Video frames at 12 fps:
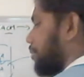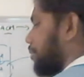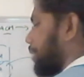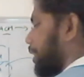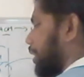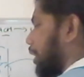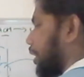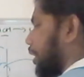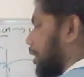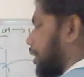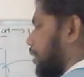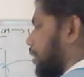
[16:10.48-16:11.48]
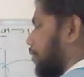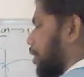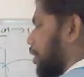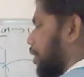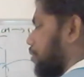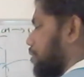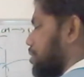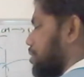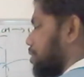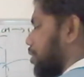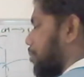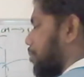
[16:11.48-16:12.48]
be 1 over
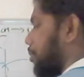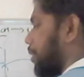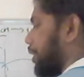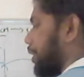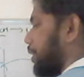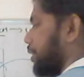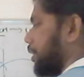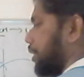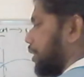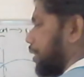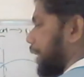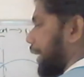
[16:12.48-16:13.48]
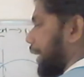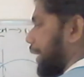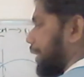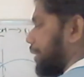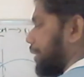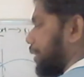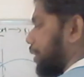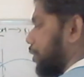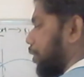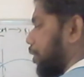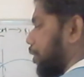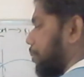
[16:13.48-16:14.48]
0.8 into
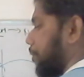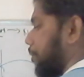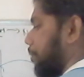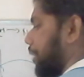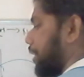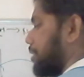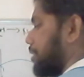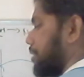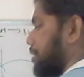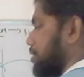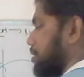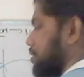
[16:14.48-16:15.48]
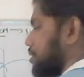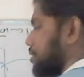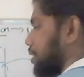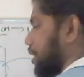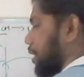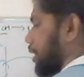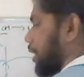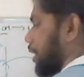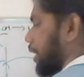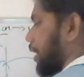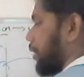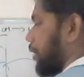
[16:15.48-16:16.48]
10 to the power minus 6.
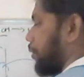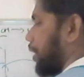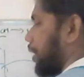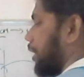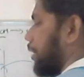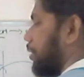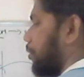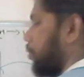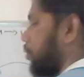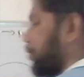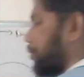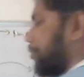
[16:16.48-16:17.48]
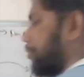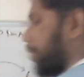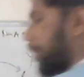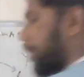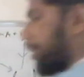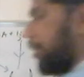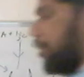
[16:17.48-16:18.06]
And you can get the root to find